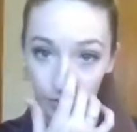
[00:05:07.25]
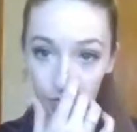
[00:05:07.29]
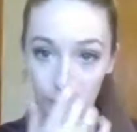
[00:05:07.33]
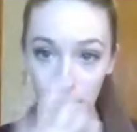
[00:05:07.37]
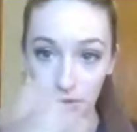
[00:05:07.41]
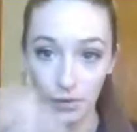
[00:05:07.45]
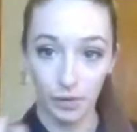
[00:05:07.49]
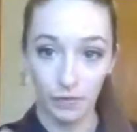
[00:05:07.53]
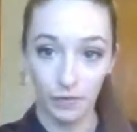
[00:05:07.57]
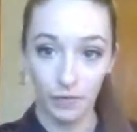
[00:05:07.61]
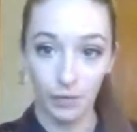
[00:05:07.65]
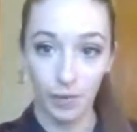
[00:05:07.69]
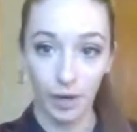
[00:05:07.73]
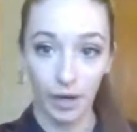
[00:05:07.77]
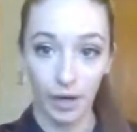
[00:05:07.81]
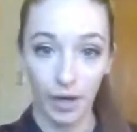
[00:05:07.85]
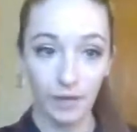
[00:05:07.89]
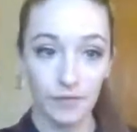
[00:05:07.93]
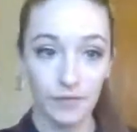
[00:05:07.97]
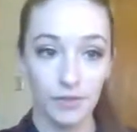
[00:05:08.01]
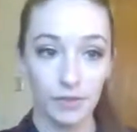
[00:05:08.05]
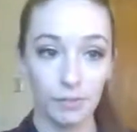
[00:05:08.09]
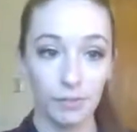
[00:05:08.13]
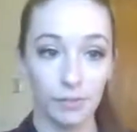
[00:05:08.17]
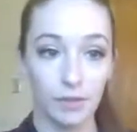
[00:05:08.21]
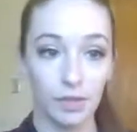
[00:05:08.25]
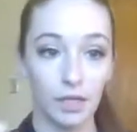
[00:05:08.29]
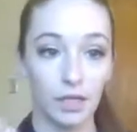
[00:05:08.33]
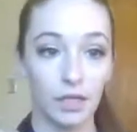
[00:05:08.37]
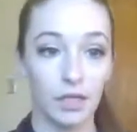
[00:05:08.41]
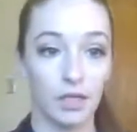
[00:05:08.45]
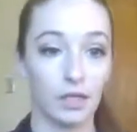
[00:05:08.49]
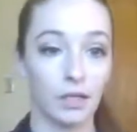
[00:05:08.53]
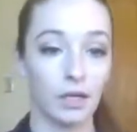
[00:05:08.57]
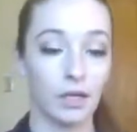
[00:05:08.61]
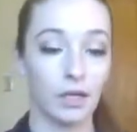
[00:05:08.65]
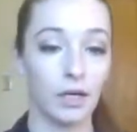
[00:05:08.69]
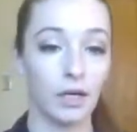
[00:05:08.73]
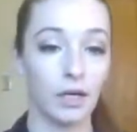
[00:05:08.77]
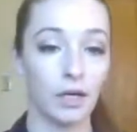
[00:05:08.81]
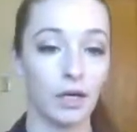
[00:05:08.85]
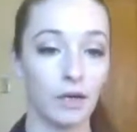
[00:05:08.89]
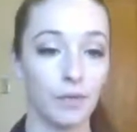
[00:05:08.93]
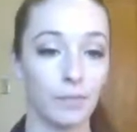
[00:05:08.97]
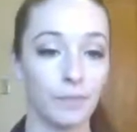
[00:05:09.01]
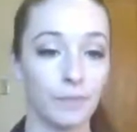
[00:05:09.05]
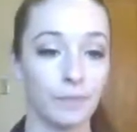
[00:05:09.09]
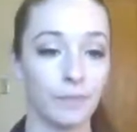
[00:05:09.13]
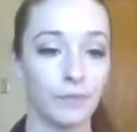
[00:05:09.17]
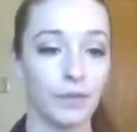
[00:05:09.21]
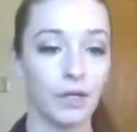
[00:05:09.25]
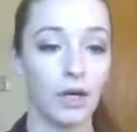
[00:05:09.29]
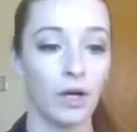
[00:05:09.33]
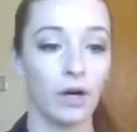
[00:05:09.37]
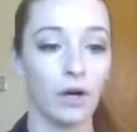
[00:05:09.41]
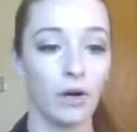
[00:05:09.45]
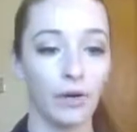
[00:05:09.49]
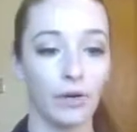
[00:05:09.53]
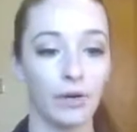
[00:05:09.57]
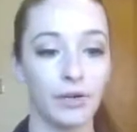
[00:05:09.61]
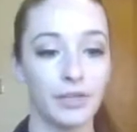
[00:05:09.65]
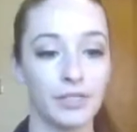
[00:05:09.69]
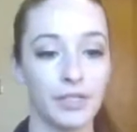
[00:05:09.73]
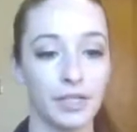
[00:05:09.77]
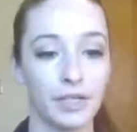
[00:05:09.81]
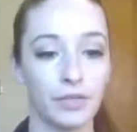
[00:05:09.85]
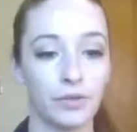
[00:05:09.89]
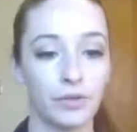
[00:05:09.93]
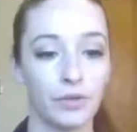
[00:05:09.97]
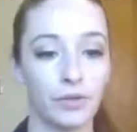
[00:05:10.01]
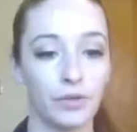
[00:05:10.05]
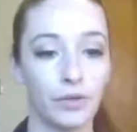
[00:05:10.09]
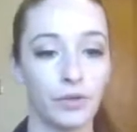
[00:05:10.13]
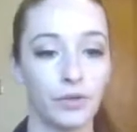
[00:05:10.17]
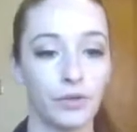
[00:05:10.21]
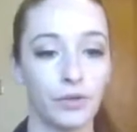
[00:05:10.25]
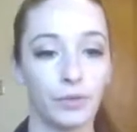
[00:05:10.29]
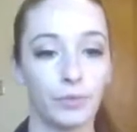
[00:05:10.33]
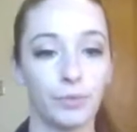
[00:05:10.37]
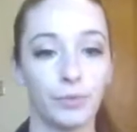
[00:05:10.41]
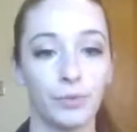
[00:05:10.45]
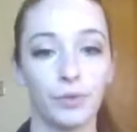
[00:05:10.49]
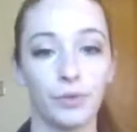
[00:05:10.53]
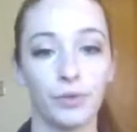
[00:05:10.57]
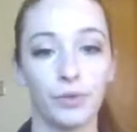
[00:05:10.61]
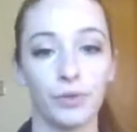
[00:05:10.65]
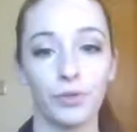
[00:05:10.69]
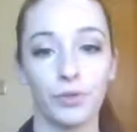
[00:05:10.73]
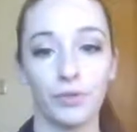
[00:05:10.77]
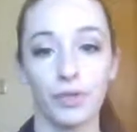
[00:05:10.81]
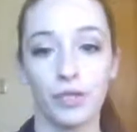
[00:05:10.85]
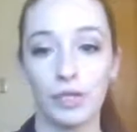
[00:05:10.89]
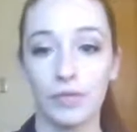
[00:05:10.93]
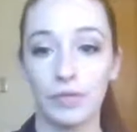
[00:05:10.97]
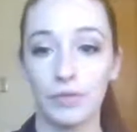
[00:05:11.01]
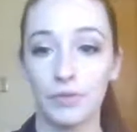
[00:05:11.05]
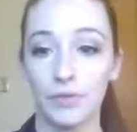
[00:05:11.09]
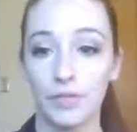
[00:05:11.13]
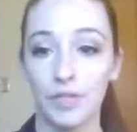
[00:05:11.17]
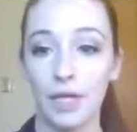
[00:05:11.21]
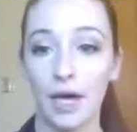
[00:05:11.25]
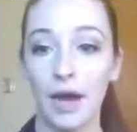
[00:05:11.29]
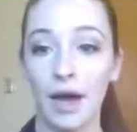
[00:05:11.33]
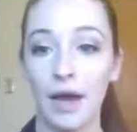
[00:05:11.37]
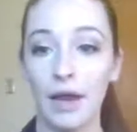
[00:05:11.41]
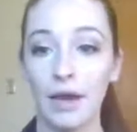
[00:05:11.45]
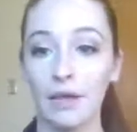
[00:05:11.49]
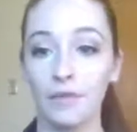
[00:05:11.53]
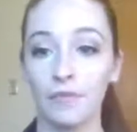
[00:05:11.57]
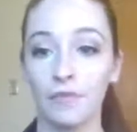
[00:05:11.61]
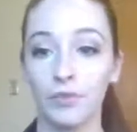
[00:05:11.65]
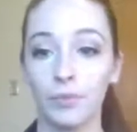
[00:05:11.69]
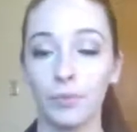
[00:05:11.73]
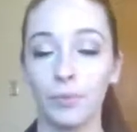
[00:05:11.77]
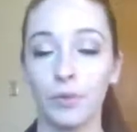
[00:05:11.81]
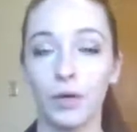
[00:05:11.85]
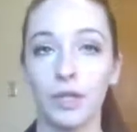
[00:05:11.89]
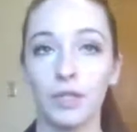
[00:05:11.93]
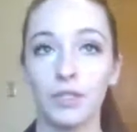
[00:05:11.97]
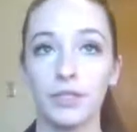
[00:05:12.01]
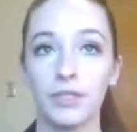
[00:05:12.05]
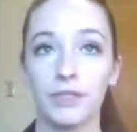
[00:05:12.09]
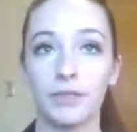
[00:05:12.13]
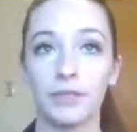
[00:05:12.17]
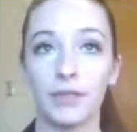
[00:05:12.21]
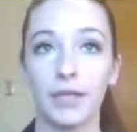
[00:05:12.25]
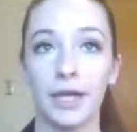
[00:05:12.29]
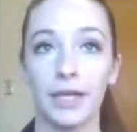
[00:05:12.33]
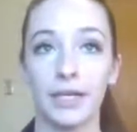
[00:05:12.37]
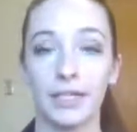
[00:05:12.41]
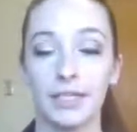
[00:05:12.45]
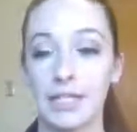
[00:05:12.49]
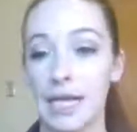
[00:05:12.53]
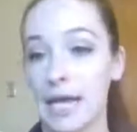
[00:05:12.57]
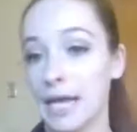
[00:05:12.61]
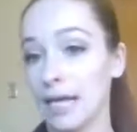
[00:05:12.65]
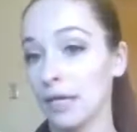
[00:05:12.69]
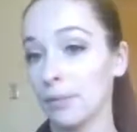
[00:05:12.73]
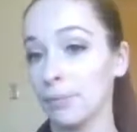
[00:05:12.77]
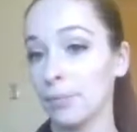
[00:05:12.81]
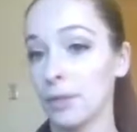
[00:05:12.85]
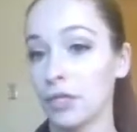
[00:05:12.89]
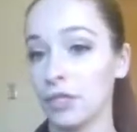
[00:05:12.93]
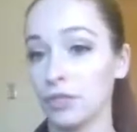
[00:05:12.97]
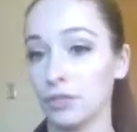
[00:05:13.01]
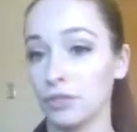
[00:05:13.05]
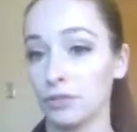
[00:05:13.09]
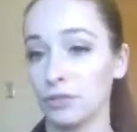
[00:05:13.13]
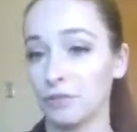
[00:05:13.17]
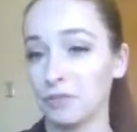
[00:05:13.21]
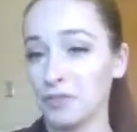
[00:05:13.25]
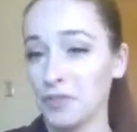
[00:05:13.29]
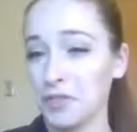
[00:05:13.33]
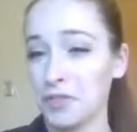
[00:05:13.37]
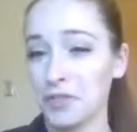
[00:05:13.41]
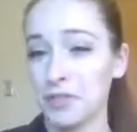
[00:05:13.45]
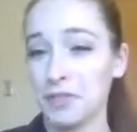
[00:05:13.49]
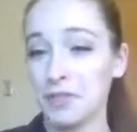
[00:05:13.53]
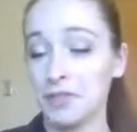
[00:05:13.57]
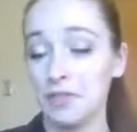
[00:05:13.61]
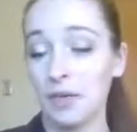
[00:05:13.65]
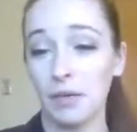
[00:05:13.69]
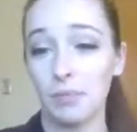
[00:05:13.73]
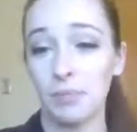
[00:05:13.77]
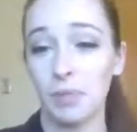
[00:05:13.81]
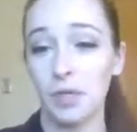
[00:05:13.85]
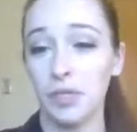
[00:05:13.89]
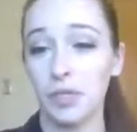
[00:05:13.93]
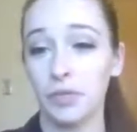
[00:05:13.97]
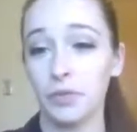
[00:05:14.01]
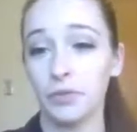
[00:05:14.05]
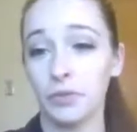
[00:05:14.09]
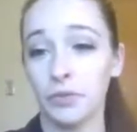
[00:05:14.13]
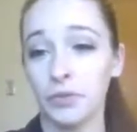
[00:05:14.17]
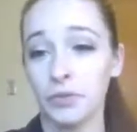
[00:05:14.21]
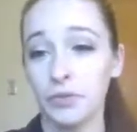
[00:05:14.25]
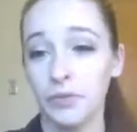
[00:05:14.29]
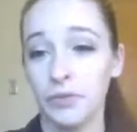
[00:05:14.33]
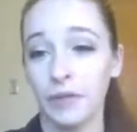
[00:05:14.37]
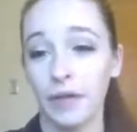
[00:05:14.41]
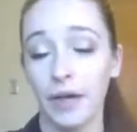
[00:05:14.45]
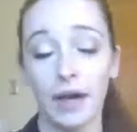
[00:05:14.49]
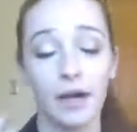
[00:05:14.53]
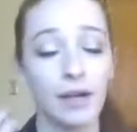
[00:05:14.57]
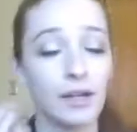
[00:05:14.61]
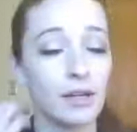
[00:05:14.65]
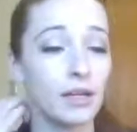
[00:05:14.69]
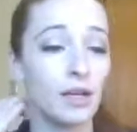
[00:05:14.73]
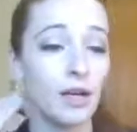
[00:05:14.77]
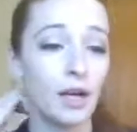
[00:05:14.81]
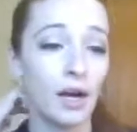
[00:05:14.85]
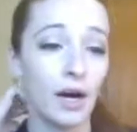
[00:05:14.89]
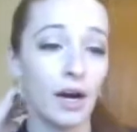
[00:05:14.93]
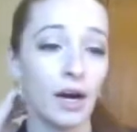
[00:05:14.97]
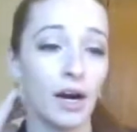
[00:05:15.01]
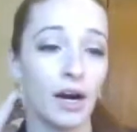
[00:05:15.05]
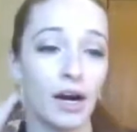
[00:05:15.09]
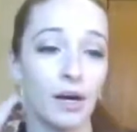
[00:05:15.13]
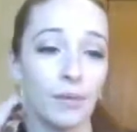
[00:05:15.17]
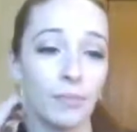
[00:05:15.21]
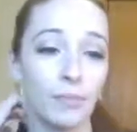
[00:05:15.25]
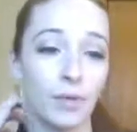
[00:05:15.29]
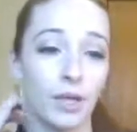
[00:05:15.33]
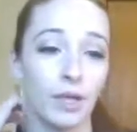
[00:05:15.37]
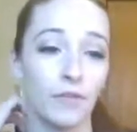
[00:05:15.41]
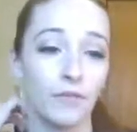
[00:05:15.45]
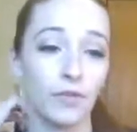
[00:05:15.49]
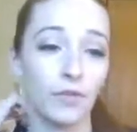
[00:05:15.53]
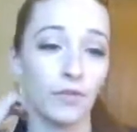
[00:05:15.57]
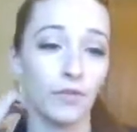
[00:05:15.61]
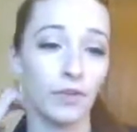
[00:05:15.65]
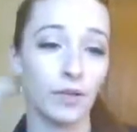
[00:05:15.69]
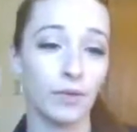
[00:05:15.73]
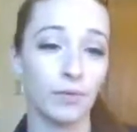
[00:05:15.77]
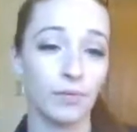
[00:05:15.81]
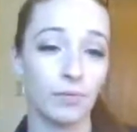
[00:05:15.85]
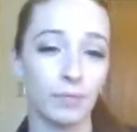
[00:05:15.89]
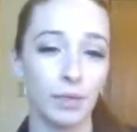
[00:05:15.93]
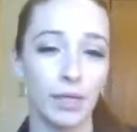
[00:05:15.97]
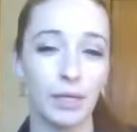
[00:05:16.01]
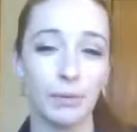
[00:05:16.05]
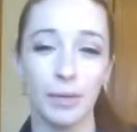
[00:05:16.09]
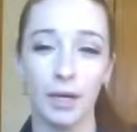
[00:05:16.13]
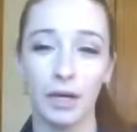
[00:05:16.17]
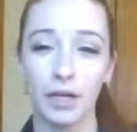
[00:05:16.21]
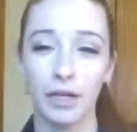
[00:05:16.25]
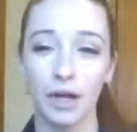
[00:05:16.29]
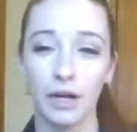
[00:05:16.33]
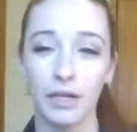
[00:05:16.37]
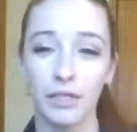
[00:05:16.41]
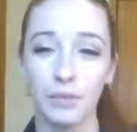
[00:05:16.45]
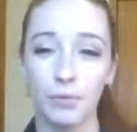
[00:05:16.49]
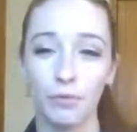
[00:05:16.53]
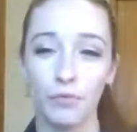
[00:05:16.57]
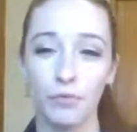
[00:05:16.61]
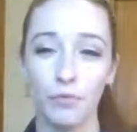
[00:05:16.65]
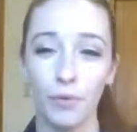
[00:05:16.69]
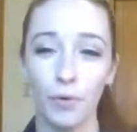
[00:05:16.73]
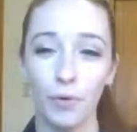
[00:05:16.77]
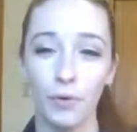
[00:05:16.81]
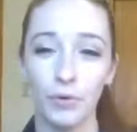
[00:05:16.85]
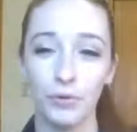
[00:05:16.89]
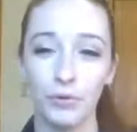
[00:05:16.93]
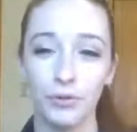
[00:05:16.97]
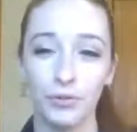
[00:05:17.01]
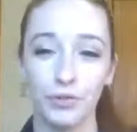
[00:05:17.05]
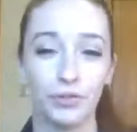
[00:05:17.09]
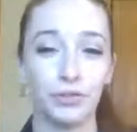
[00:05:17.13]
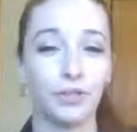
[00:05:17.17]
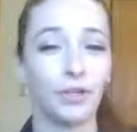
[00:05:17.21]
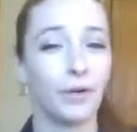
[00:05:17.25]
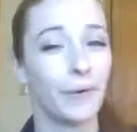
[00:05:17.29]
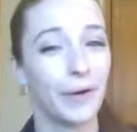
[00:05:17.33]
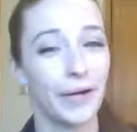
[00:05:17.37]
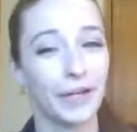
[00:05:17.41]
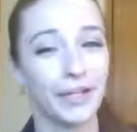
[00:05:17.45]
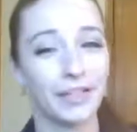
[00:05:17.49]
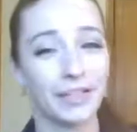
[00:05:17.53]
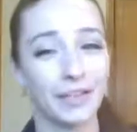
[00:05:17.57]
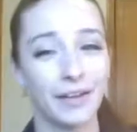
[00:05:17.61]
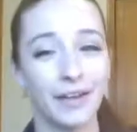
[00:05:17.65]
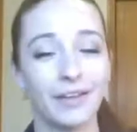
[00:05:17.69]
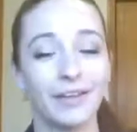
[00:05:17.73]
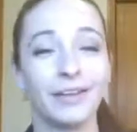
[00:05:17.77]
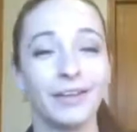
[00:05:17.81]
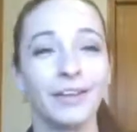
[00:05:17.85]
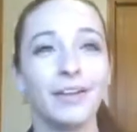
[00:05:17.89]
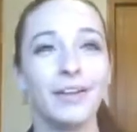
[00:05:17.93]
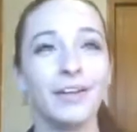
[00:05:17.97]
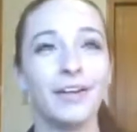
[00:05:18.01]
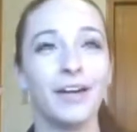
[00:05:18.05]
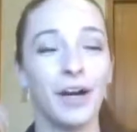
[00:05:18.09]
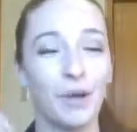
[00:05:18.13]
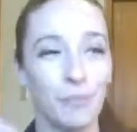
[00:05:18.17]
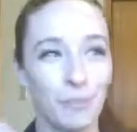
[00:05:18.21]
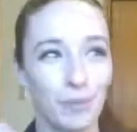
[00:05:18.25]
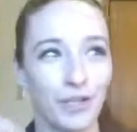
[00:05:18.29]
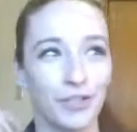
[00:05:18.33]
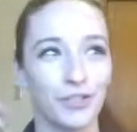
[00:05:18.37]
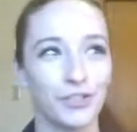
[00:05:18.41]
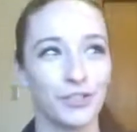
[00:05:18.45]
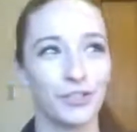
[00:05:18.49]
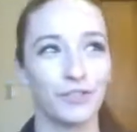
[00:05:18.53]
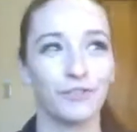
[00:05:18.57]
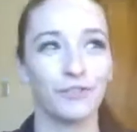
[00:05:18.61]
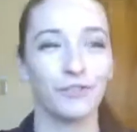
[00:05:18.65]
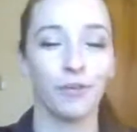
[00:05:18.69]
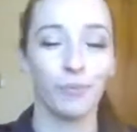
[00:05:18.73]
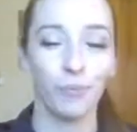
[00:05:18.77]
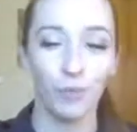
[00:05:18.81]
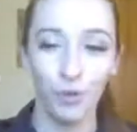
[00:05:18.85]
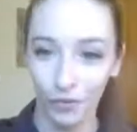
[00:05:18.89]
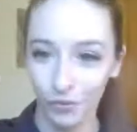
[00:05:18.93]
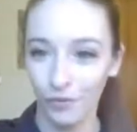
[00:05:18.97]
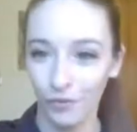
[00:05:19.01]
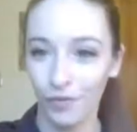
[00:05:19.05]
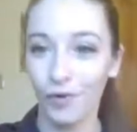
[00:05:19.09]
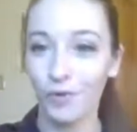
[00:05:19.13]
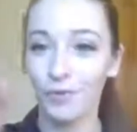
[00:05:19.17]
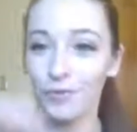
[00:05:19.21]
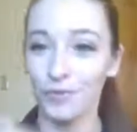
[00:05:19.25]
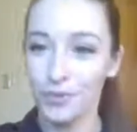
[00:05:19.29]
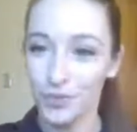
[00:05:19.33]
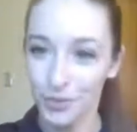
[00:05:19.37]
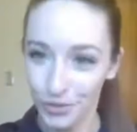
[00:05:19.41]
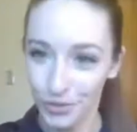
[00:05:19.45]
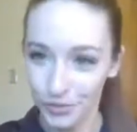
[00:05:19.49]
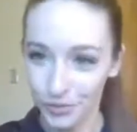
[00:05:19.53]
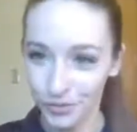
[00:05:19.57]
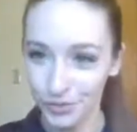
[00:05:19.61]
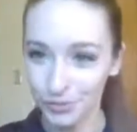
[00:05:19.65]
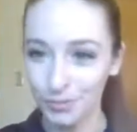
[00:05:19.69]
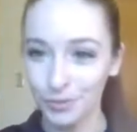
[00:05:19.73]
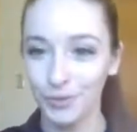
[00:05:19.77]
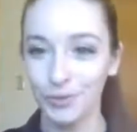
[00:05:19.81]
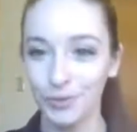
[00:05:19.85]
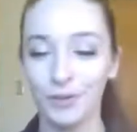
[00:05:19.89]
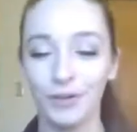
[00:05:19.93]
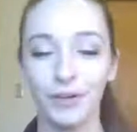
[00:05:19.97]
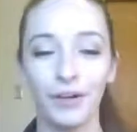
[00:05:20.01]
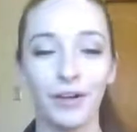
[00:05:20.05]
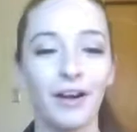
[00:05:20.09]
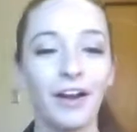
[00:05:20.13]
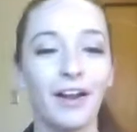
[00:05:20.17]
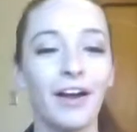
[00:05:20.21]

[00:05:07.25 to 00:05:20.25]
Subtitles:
So if you have something already downloaded on your computer, you can use that. If you want to like take a picture for this assignment, you could do that. If you've been in my class before, you should know how to get a picture from your phone to your computer.